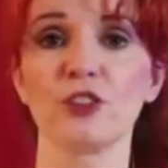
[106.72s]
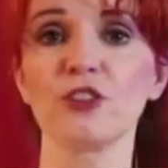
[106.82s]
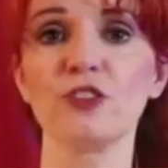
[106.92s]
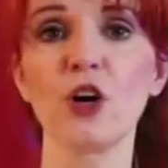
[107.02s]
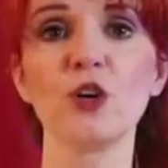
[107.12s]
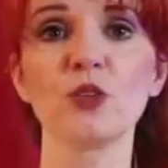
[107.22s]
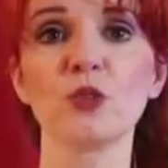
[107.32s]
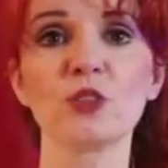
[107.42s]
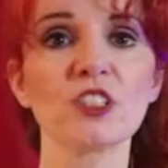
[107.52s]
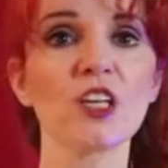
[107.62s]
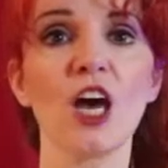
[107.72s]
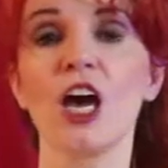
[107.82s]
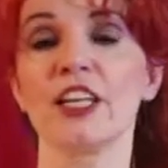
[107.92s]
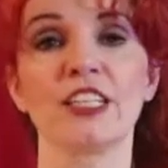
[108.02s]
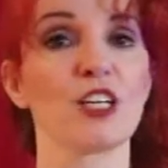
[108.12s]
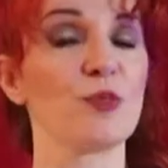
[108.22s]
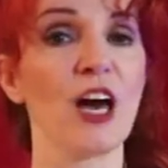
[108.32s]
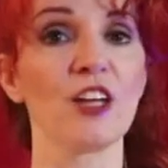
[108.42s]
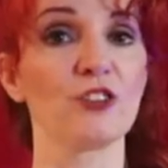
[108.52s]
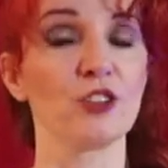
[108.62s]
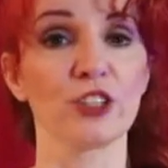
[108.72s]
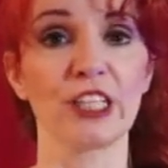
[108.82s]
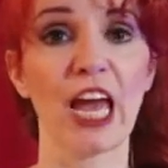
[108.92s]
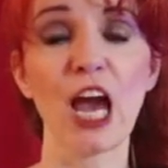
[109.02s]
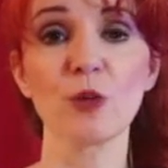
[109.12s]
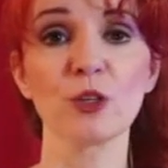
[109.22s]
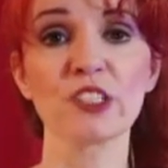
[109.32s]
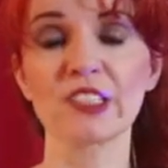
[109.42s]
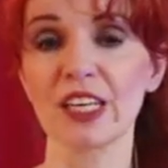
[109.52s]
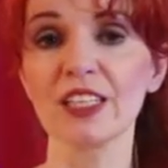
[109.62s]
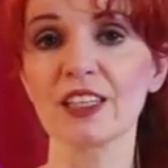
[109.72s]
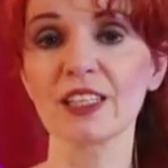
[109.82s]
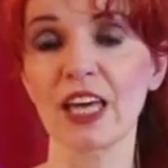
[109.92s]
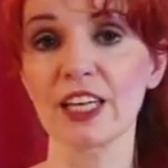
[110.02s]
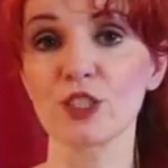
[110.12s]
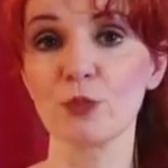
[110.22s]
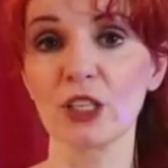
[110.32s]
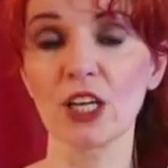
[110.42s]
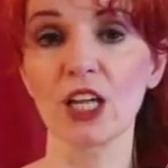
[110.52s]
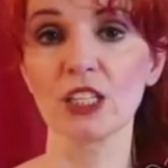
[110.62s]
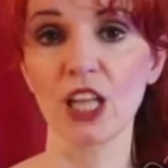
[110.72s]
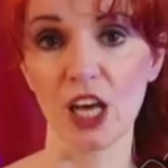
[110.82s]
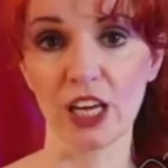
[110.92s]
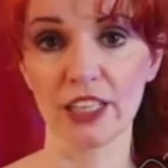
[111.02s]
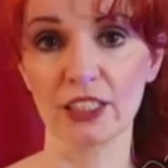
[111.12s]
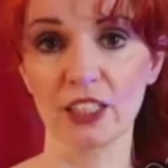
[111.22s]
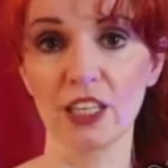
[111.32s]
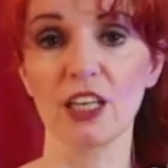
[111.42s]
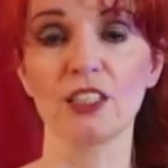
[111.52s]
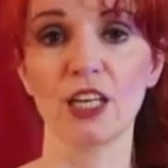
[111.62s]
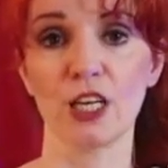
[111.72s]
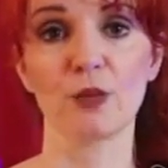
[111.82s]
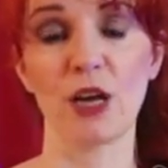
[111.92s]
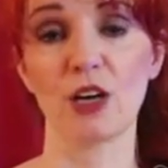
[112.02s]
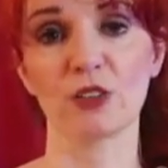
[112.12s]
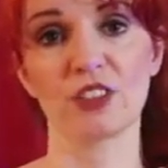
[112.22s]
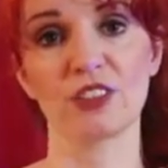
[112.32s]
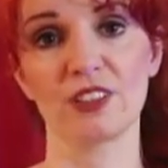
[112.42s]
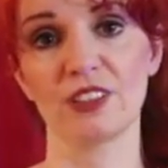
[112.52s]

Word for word: your phones, take them out of your cameras, anything that has been online, take them out.